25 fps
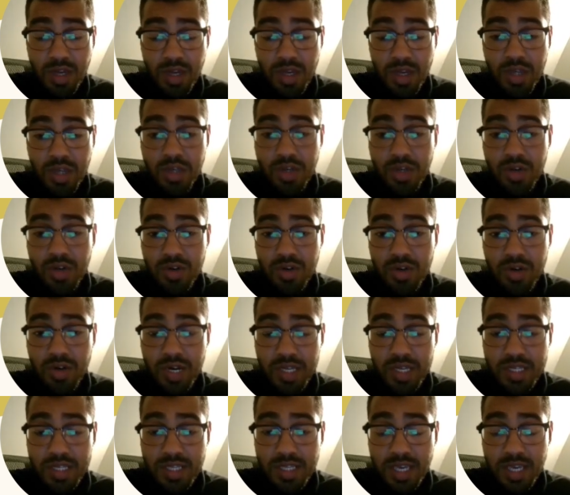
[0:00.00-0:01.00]
your
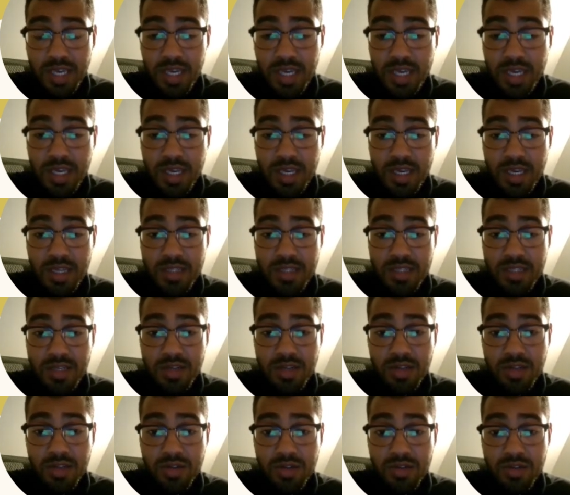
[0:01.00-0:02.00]
essay. It's
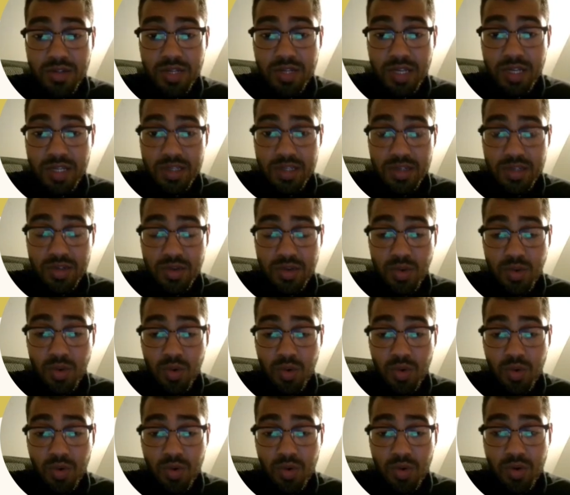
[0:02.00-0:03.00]
include that
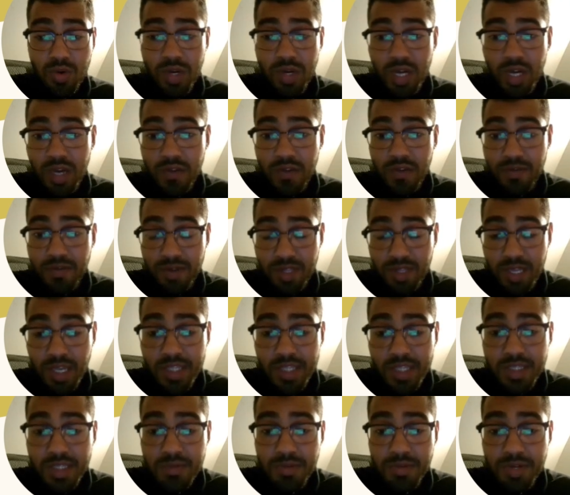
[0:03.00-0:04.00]
you have an
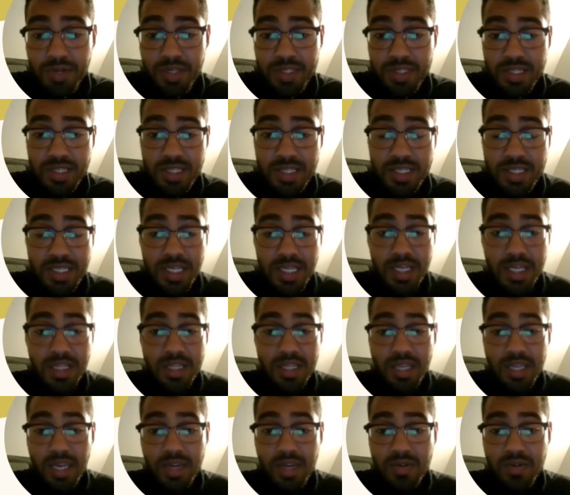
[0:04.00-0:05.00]
experience in a second
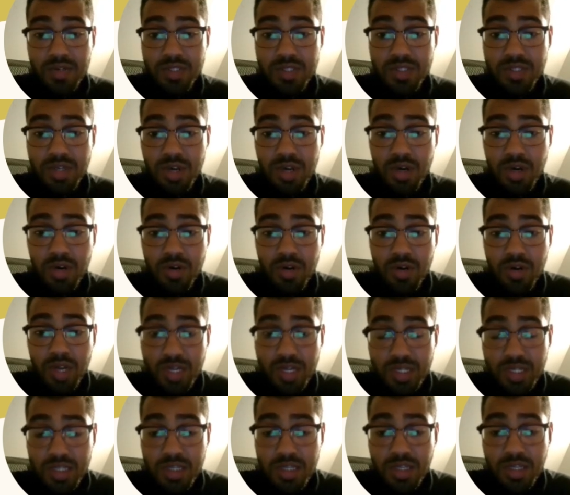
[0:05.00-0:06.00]
language, or you can
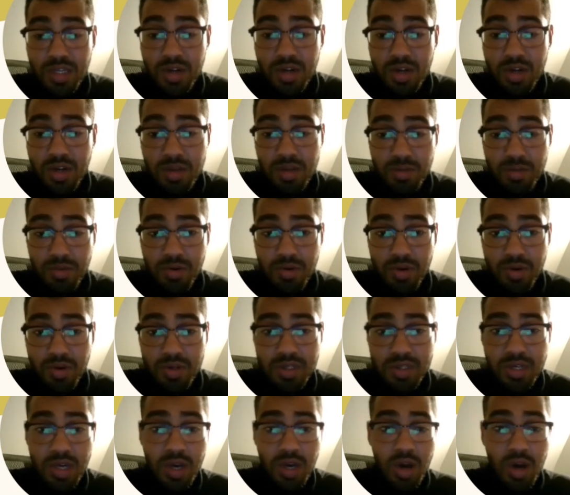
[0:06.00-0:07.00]
study on abroad.
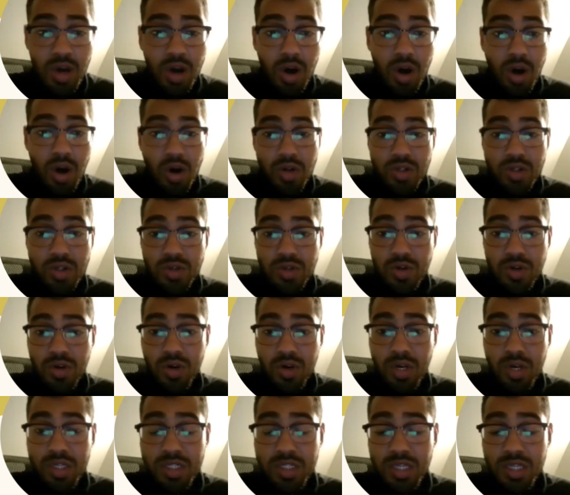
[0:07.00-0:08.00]
Also,
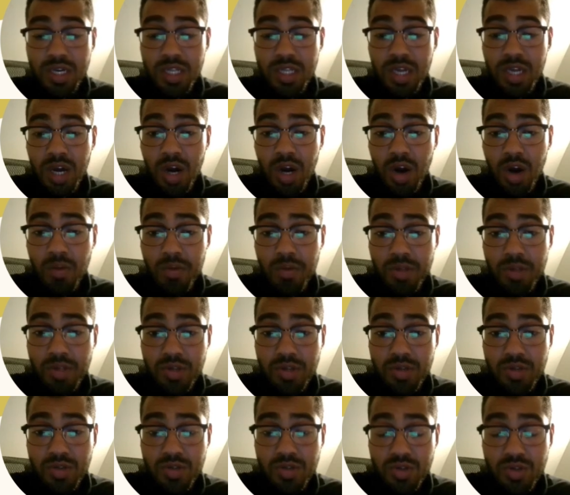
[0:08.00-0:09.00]
it's gonna open
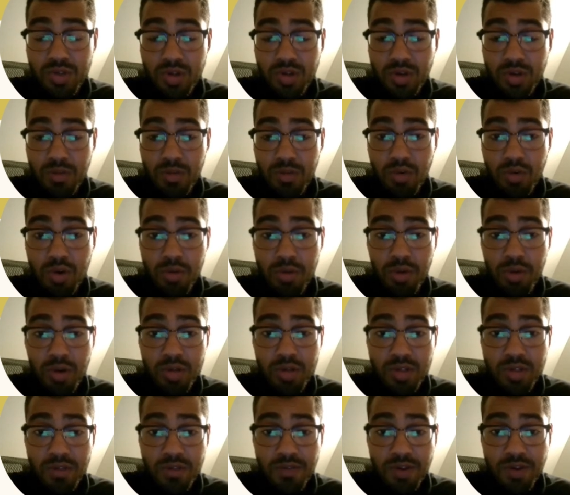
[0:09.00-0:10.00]
you to learn more about
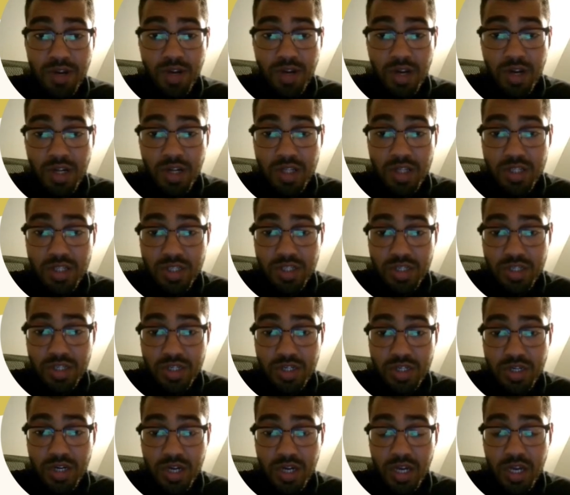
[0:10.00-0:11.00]
different
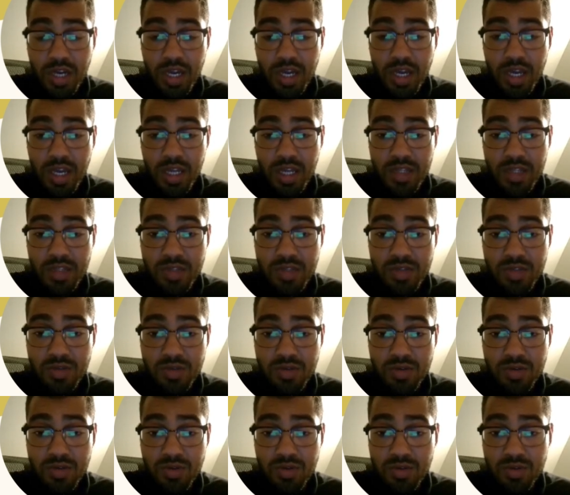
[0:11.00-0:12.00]
culture and to
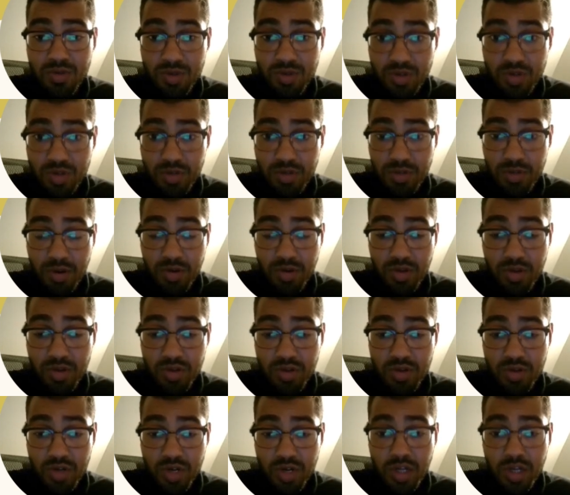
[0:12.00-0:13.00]
learn about
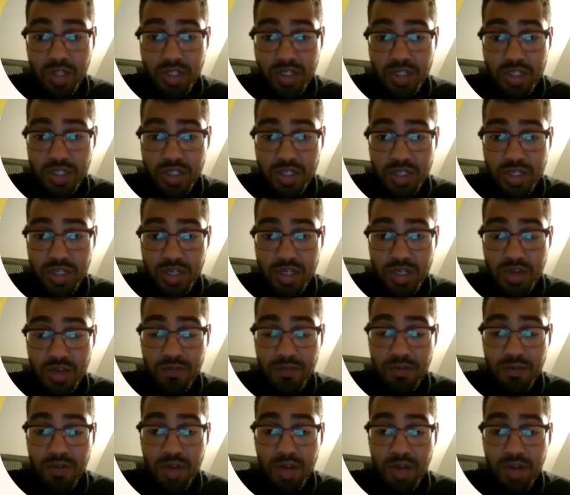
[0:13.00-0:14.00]
your culture if
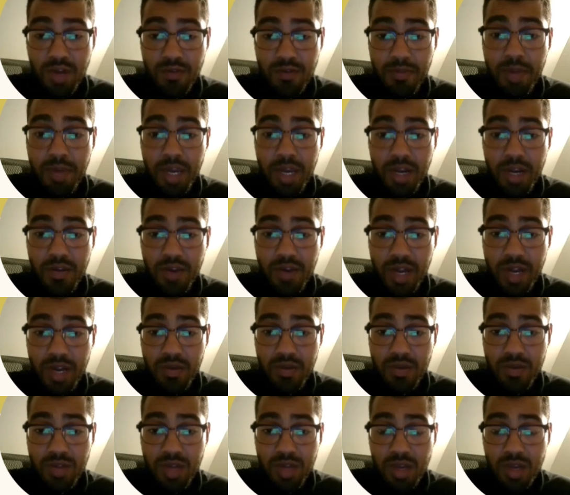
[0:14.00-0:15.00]
you have a
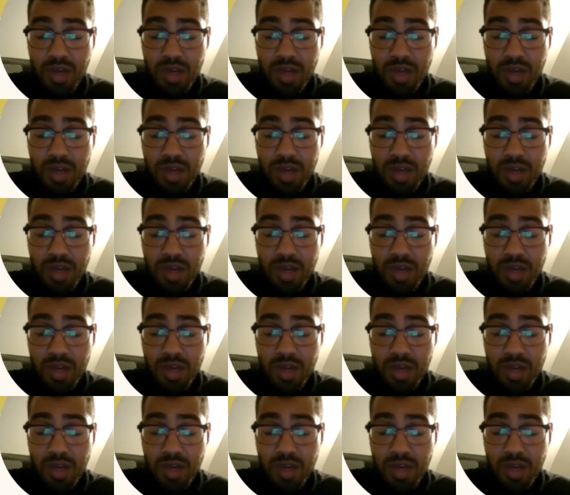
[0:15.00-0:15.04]
background